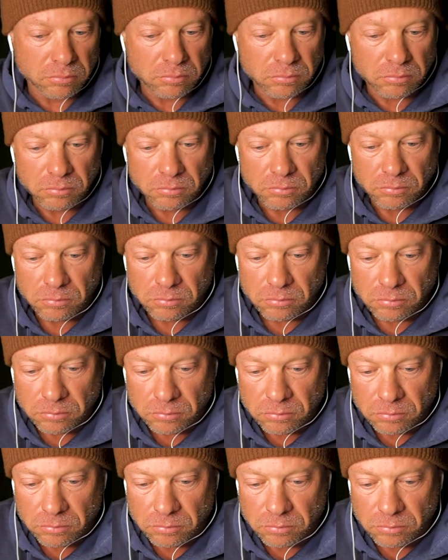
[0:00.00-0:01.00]

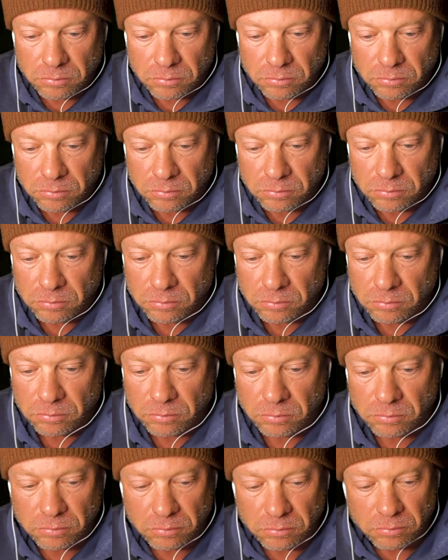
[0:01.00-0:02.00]

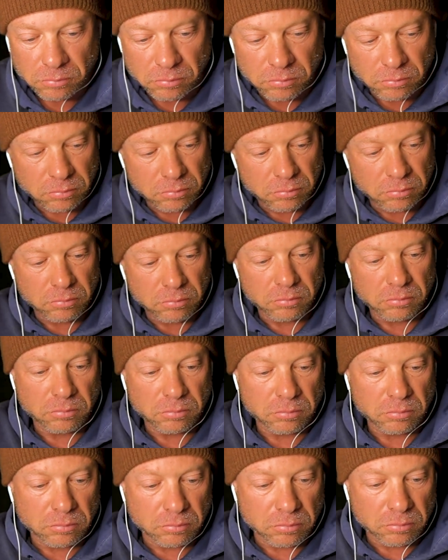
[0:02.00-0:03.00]

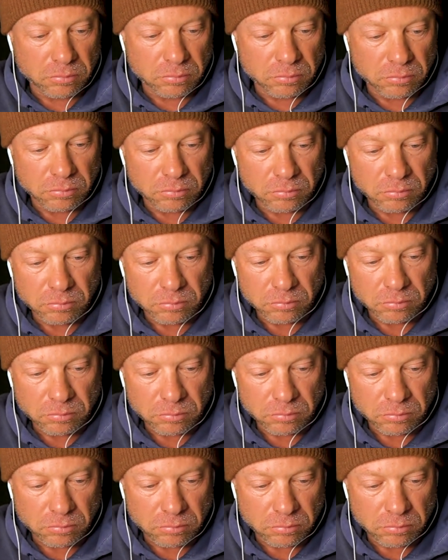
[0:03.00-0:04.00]

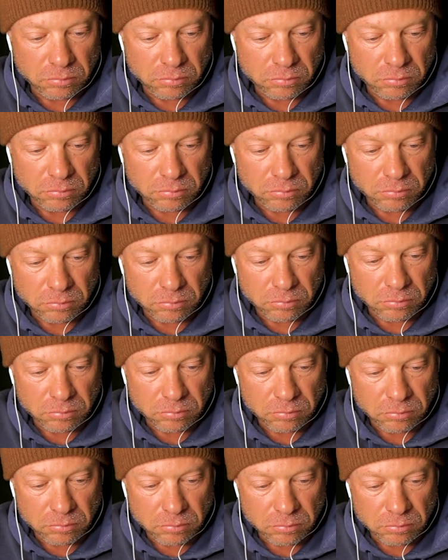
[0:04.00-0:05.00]

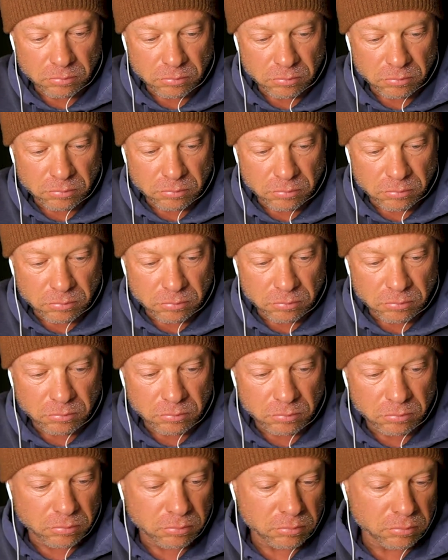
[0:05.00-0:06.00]

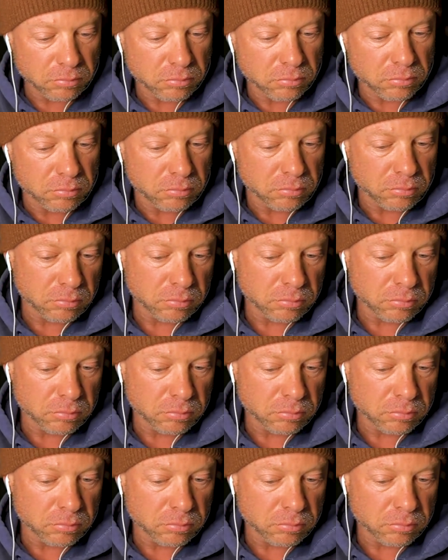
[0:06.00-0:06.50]
No words are spoken by the person on screen.